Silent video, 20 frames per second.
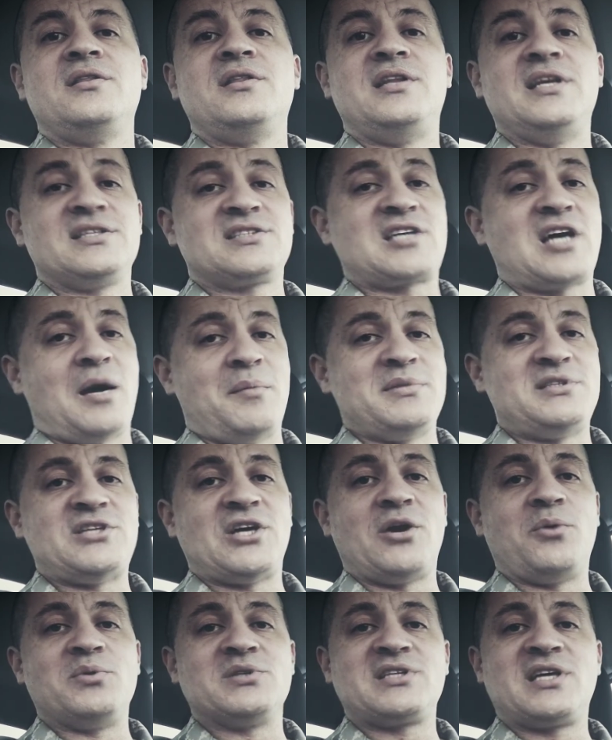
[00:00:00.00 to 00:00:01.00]
This
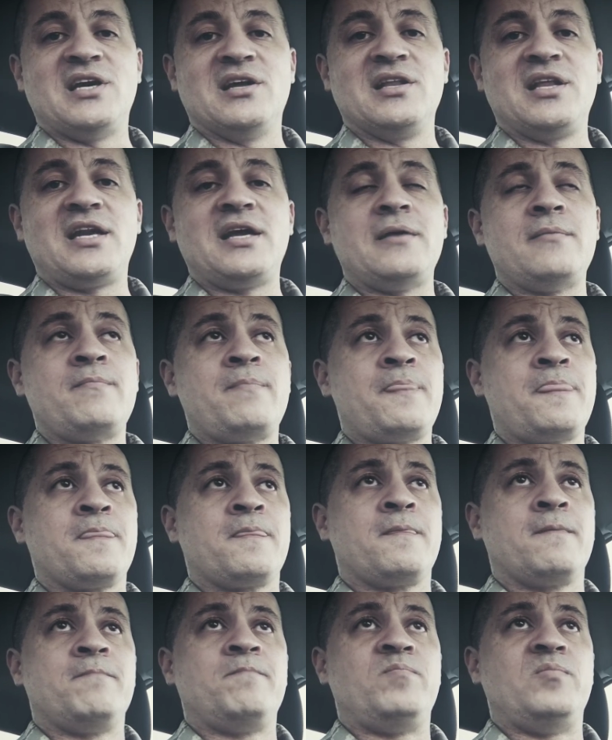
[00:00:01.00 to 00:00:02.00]
commentary was killing it.
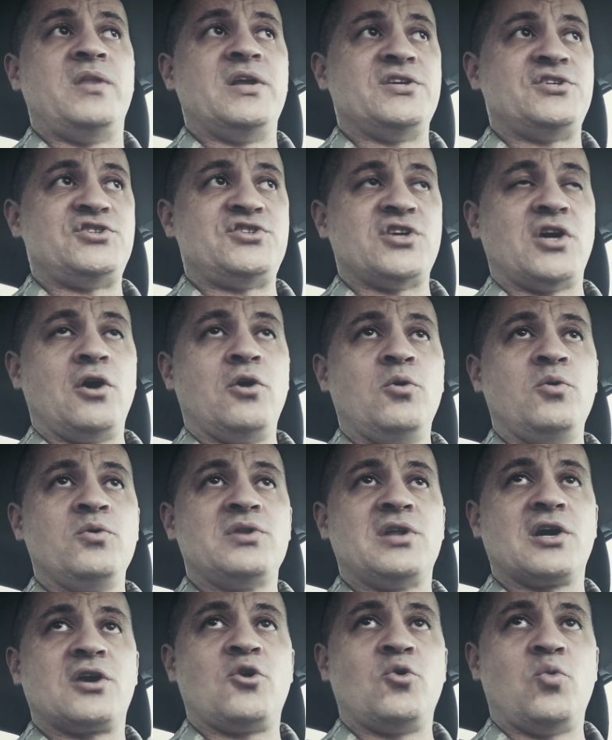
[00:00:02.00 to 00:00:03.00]
The show,
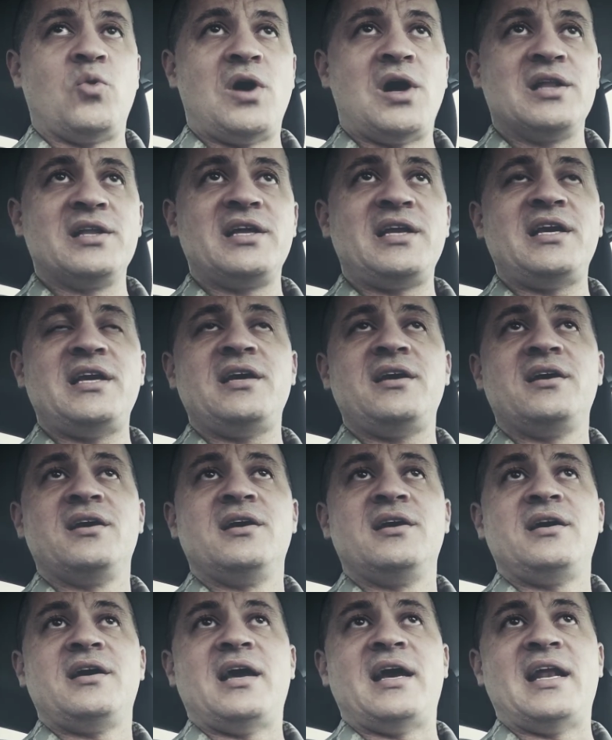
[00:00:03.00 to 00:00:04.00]
the quality,
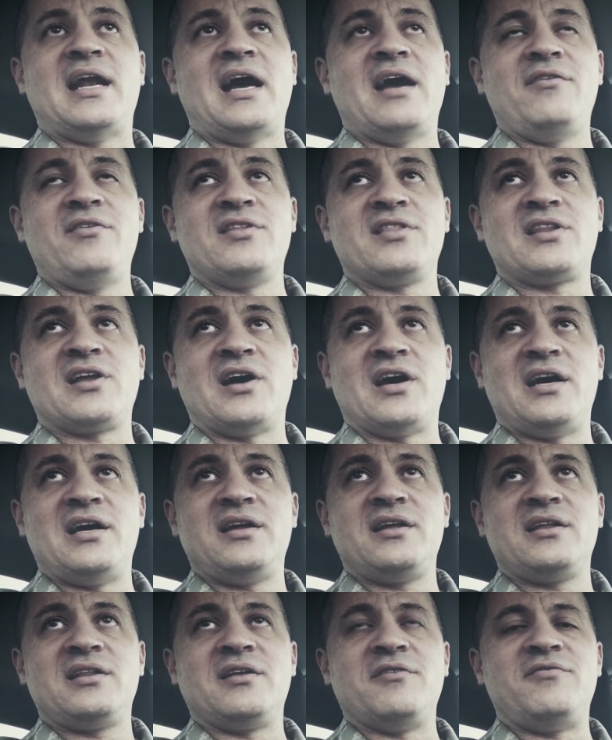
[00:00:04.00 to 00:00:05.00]
and I even
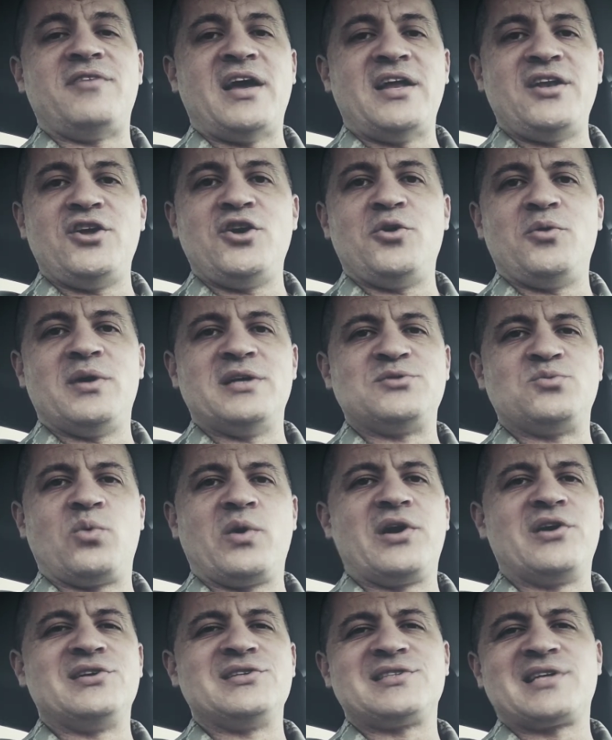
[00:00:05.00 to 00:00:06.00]
thought the venue, as
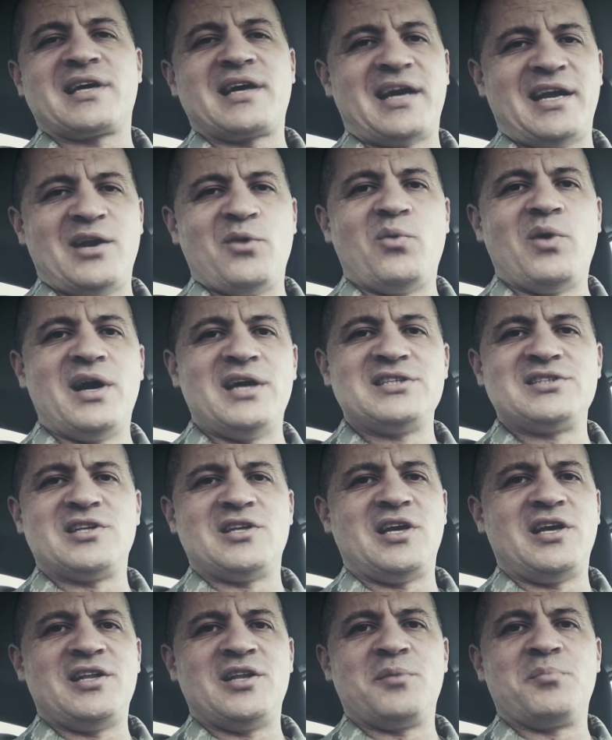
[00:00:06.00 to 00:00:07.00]
weird as it kind of was,
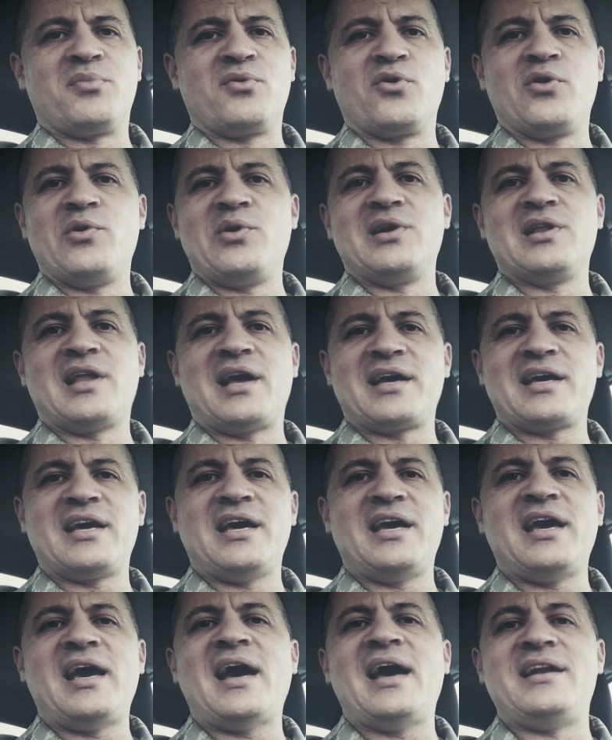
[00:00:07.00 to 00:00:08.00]
and the brewery, like,
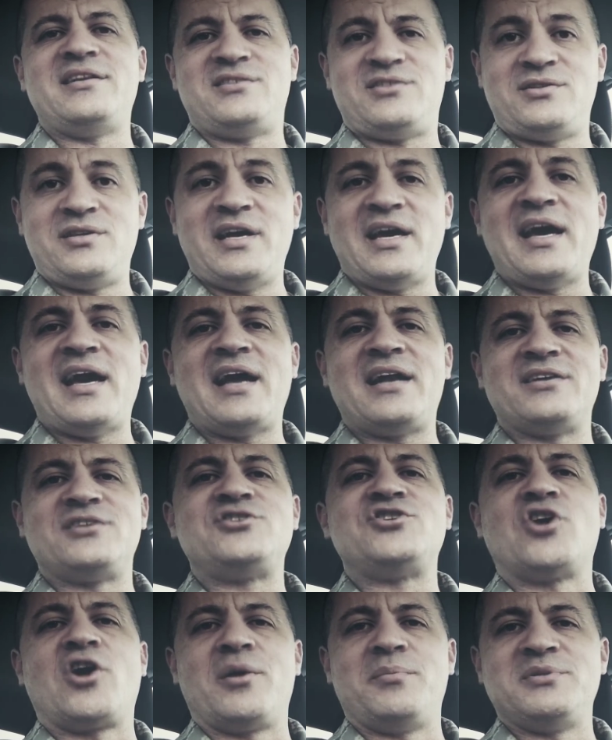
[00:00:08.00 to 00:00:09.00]
it had a
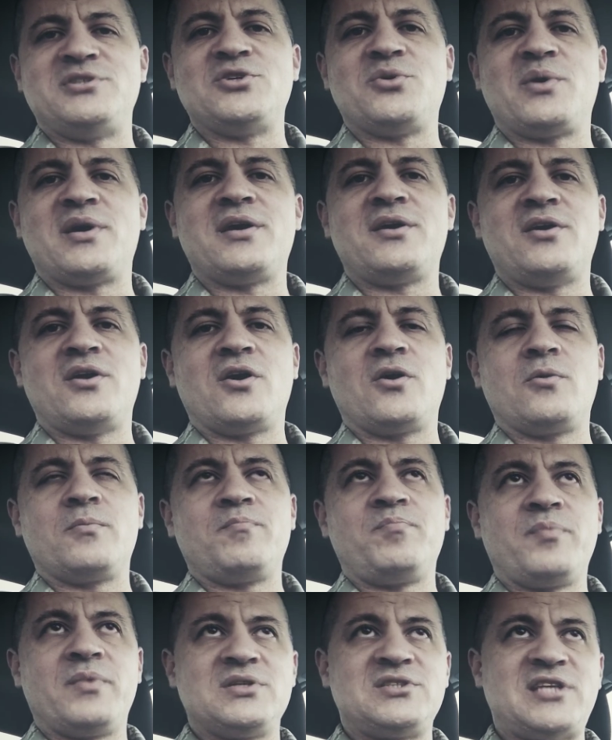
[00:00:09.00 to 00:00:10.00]
charm to it, you
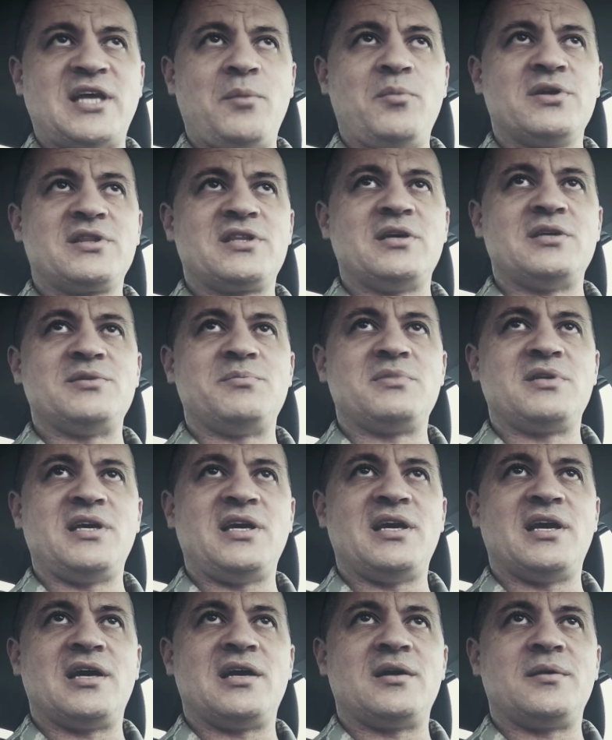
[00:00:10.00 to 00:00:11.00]
know. Same with
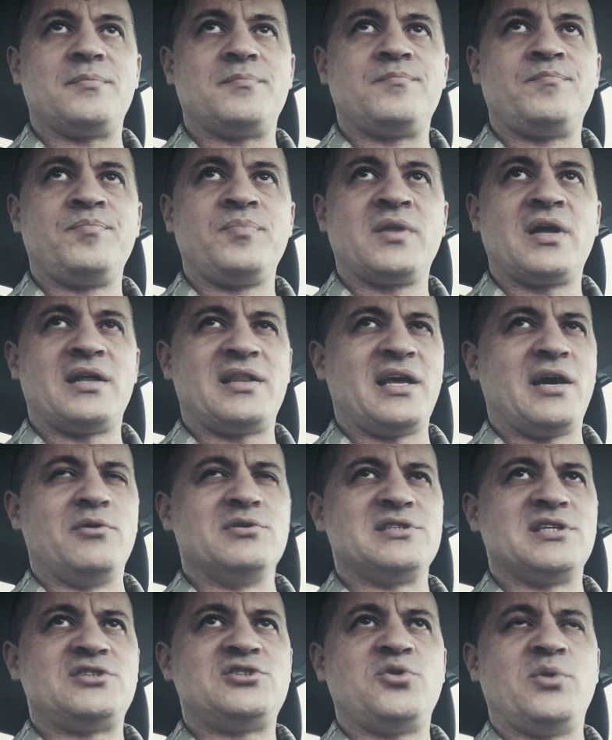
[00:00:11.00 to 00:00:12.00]
the I think it
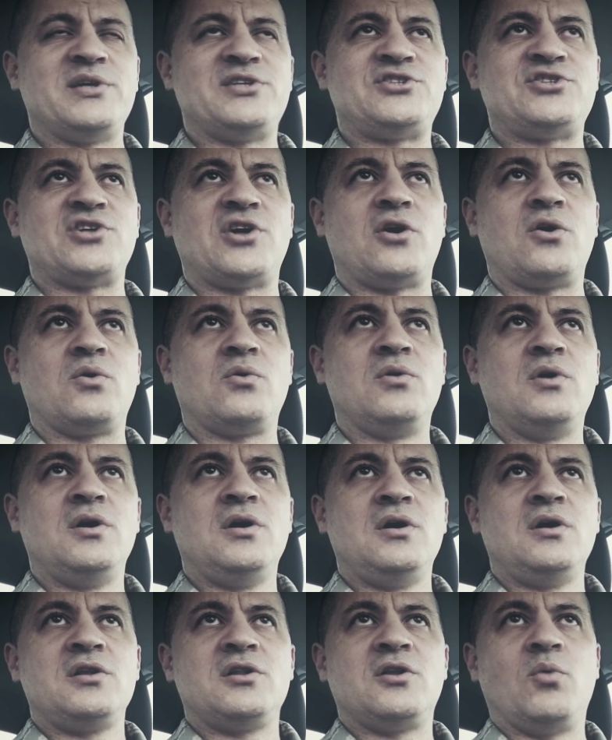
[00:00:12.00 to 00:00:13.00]
was a Twitch show,
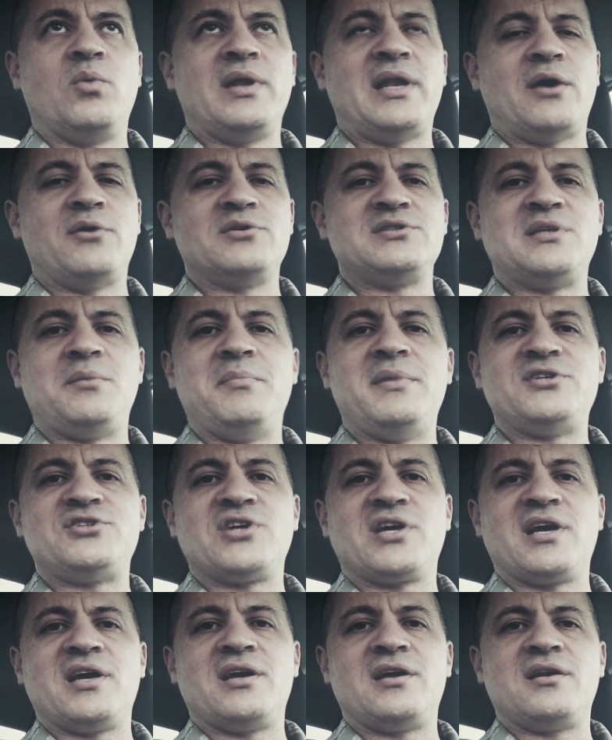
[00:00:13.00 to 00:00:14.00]
the one that was in
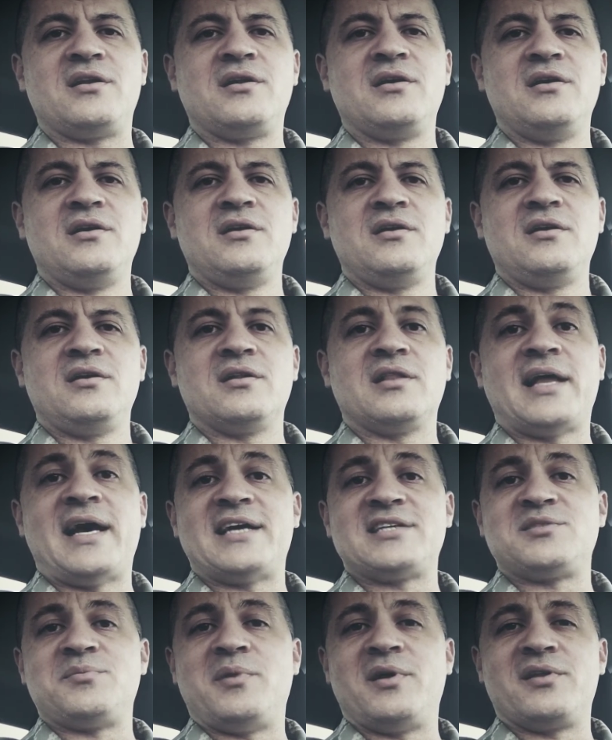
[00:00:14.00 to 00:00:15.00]
Michigan
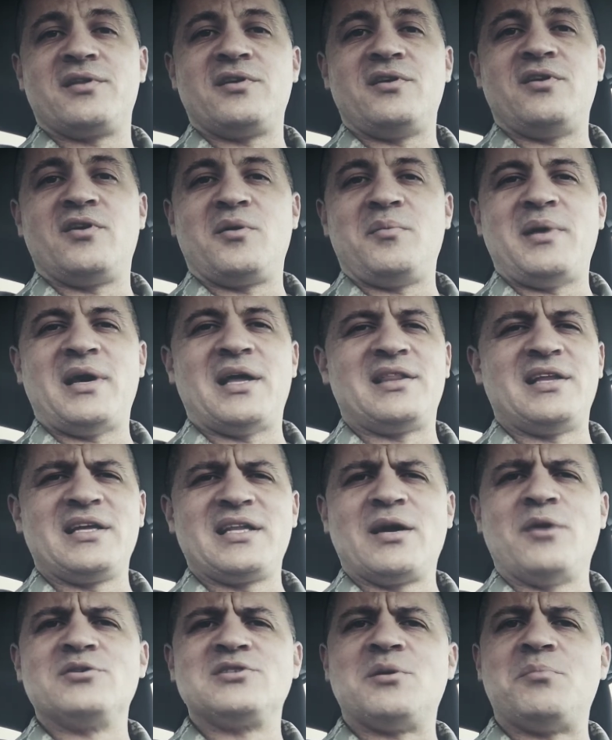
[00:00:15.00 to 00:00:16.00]
last month. You know what I mean? I think
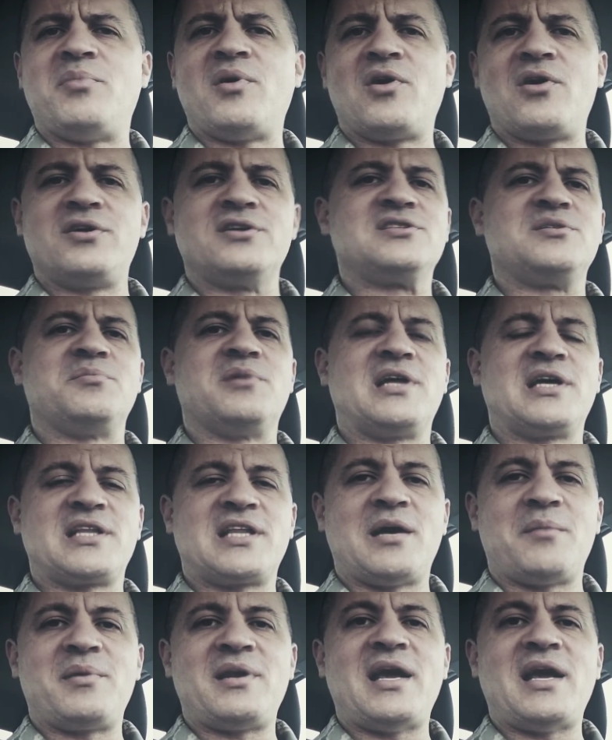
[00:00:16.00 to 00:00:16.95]
that was a bar or something like that.